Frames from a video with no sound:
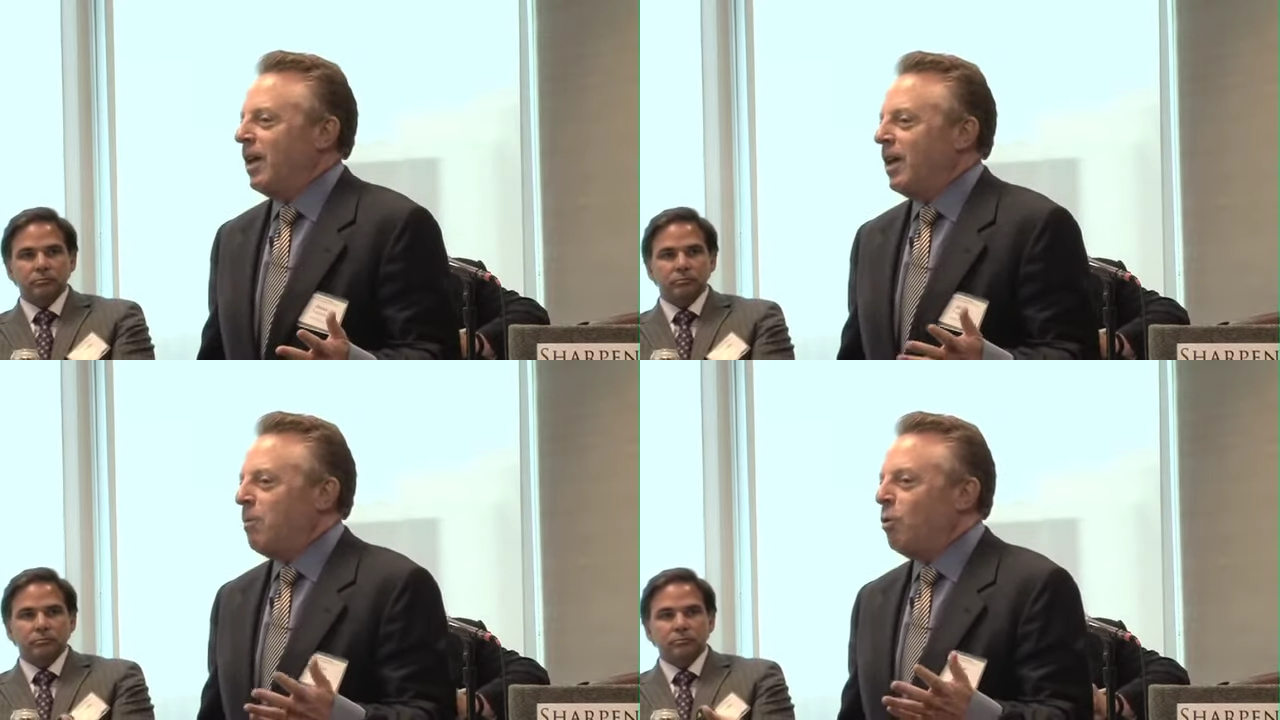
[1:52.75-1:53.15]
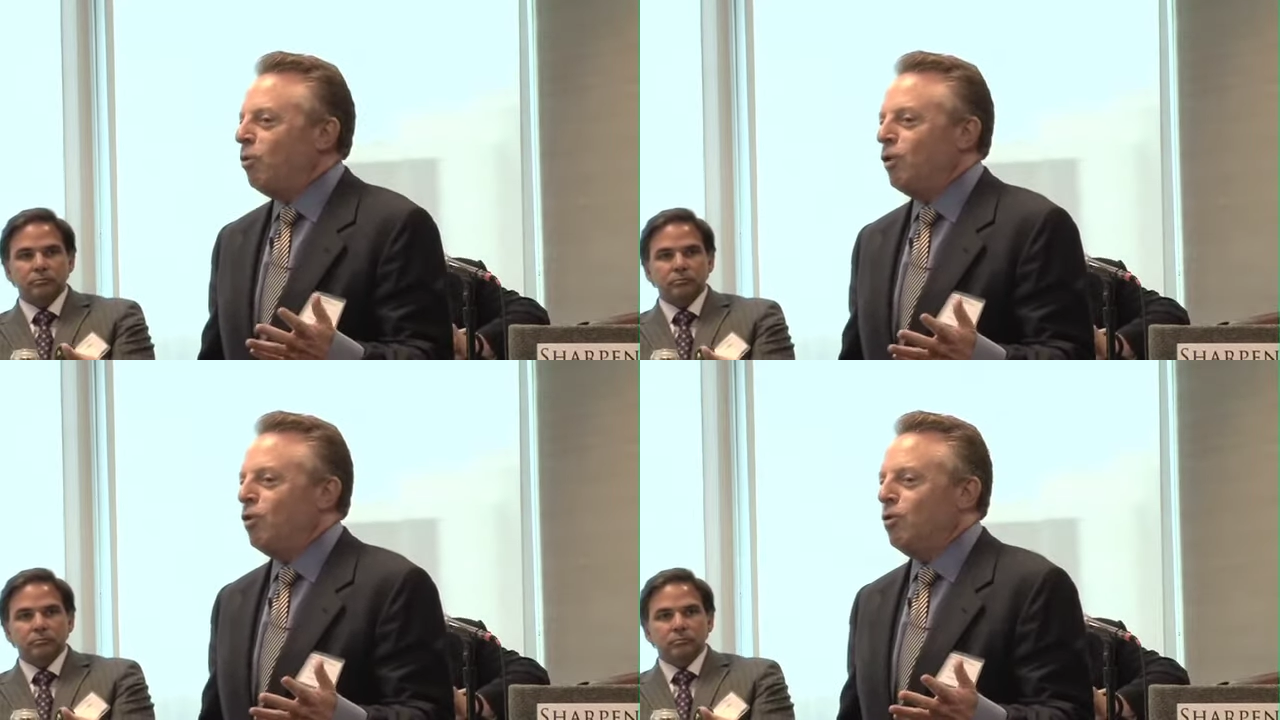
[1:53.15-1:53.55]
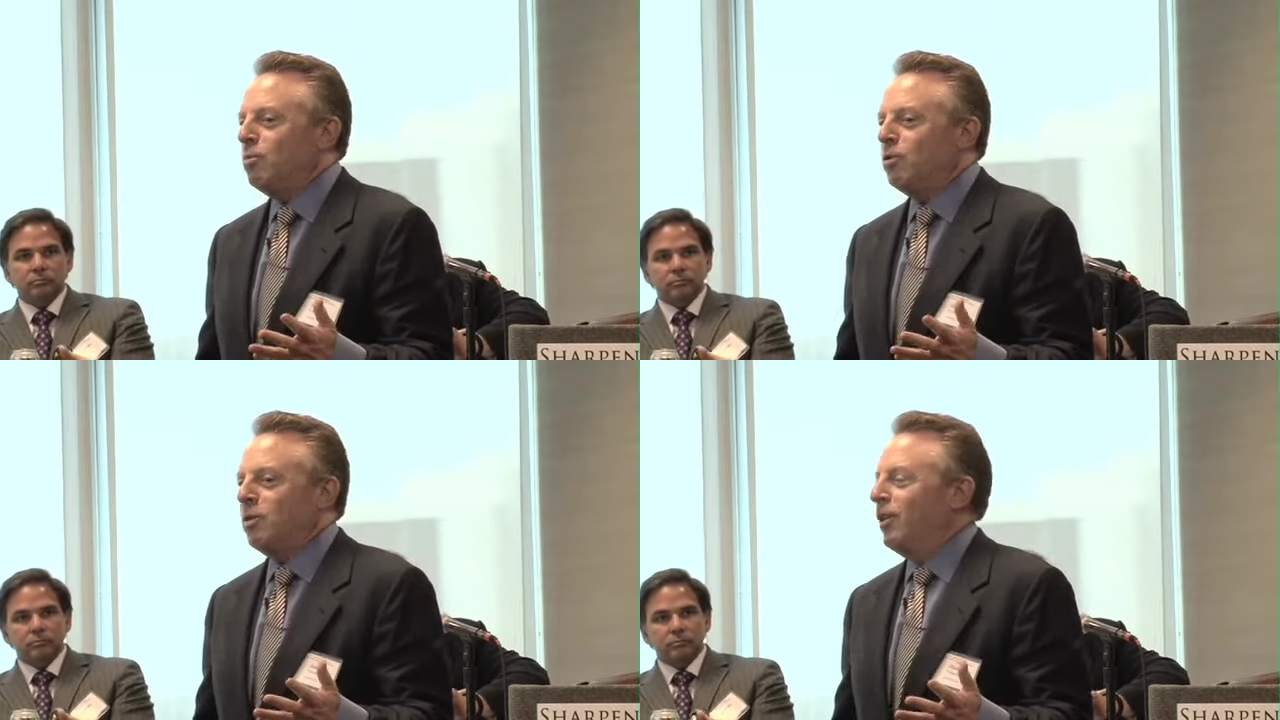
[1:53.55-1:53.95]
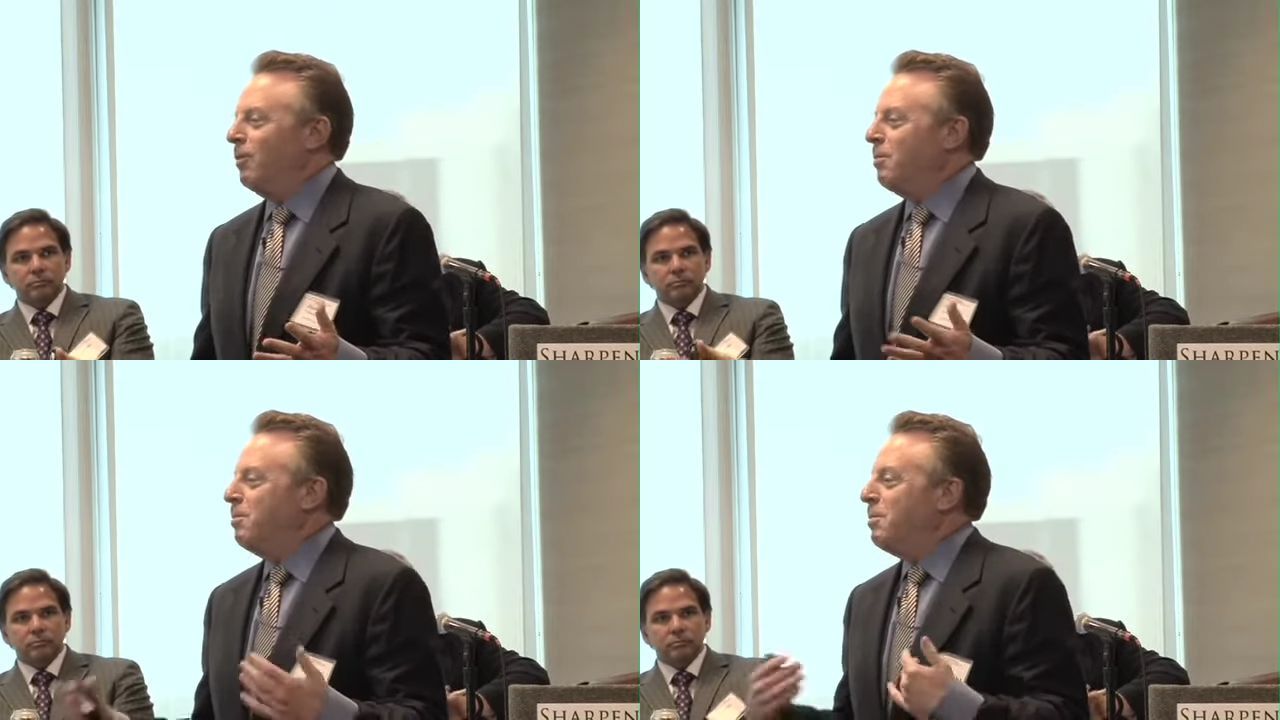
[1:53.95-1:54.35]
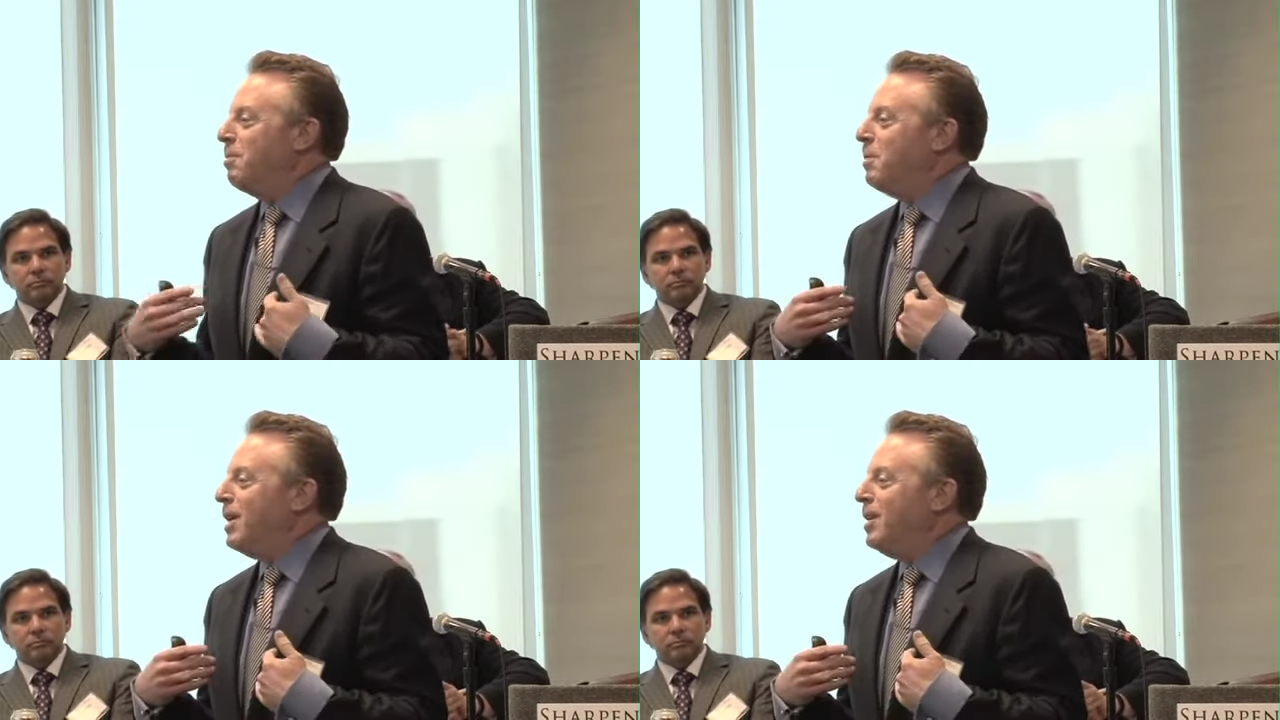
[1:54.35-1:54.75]
Speaker 1: and I'm holding you between
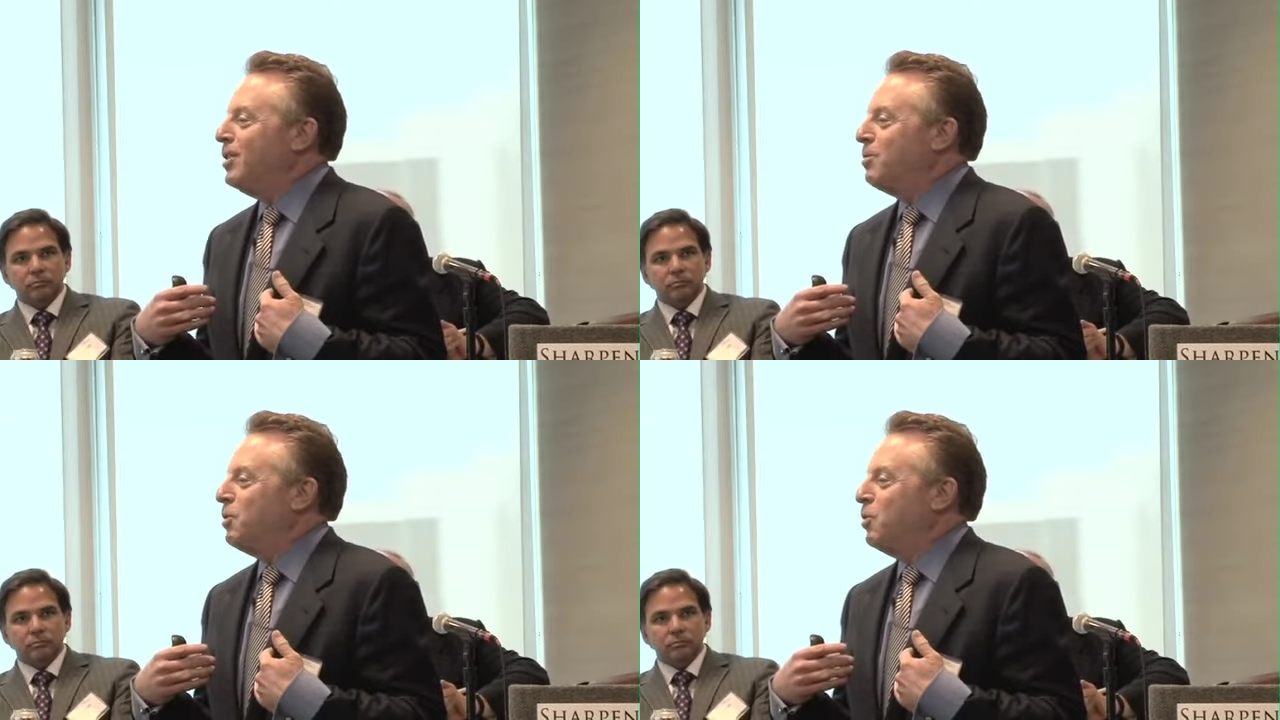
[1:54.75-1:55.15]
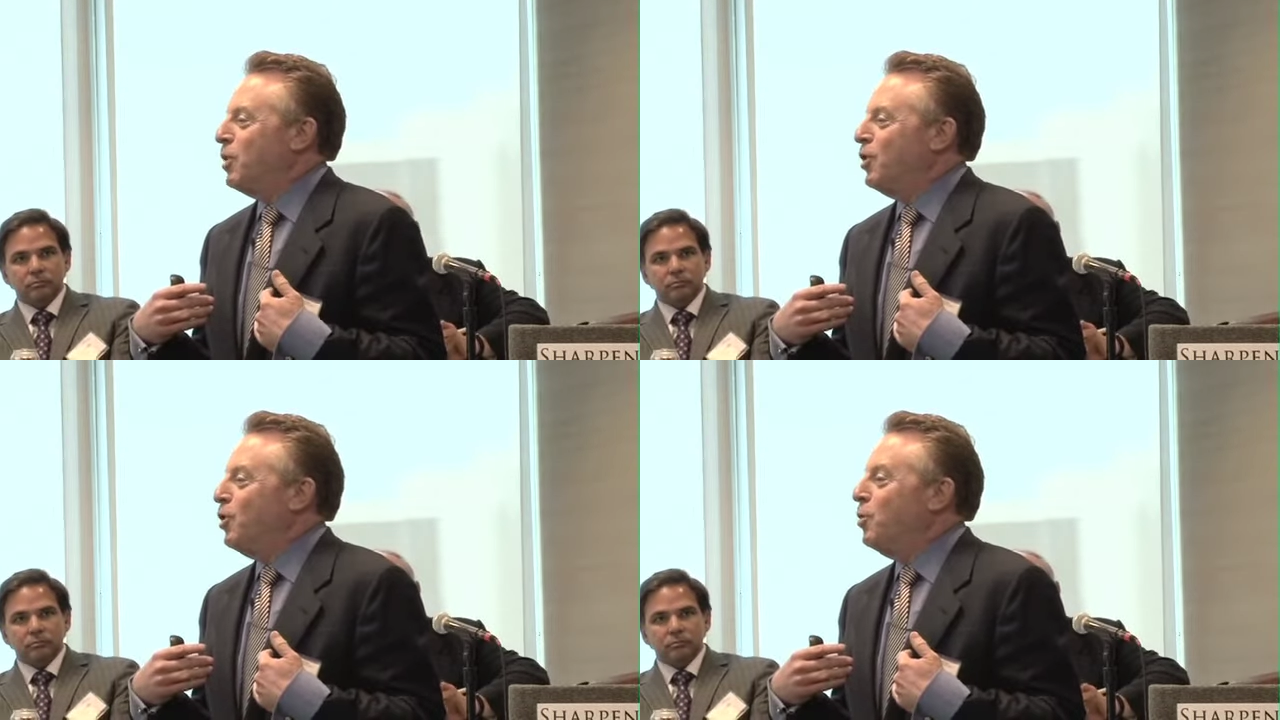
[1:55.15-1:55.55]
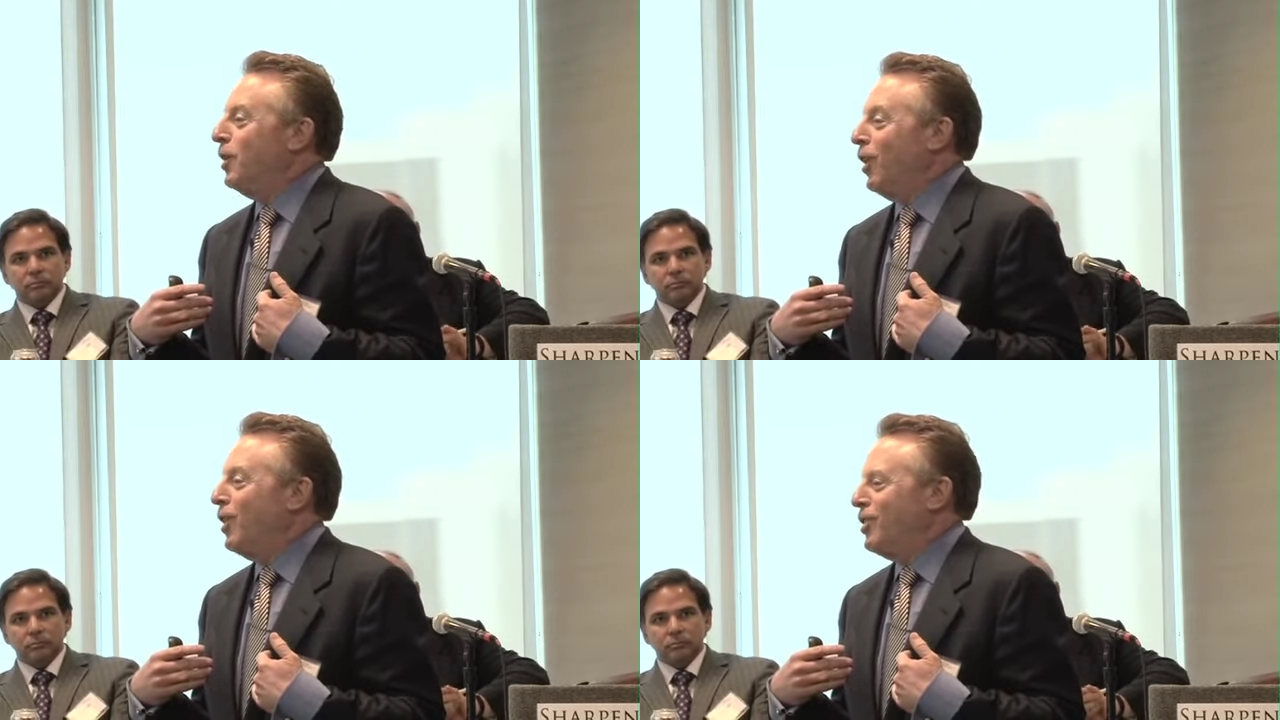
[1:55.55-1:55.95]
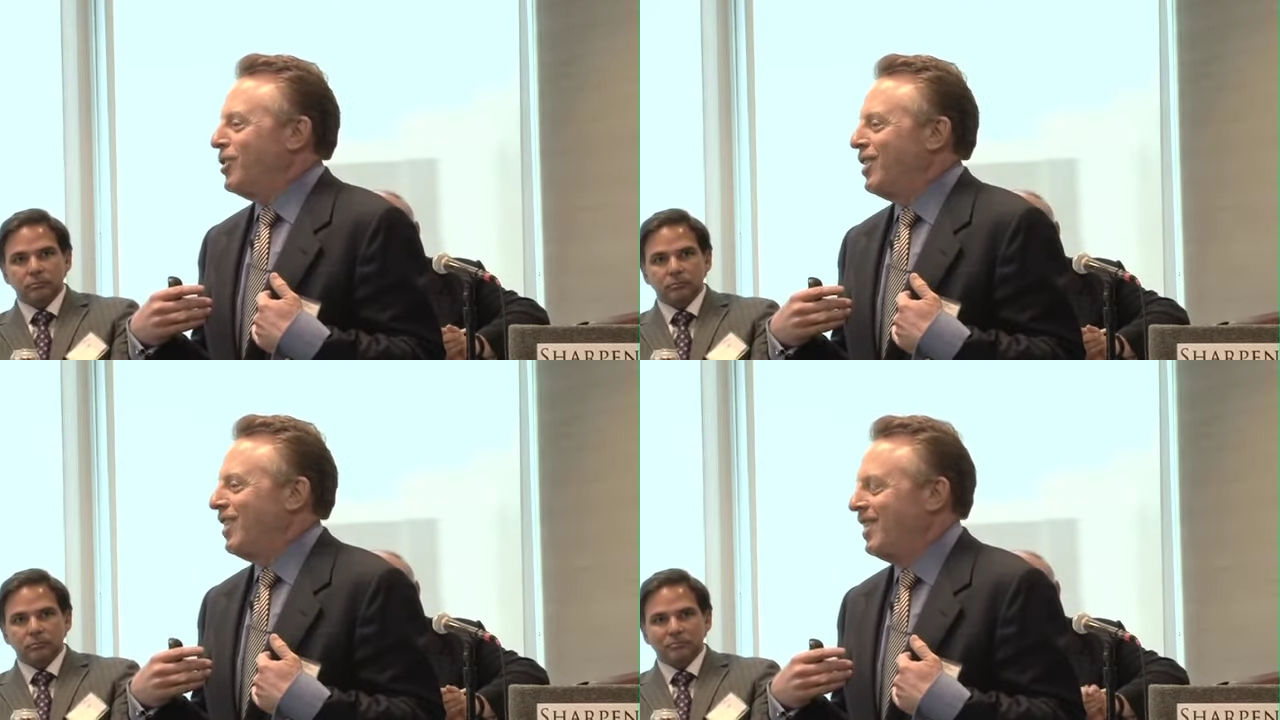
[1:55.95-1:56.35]
me is between you and lunch.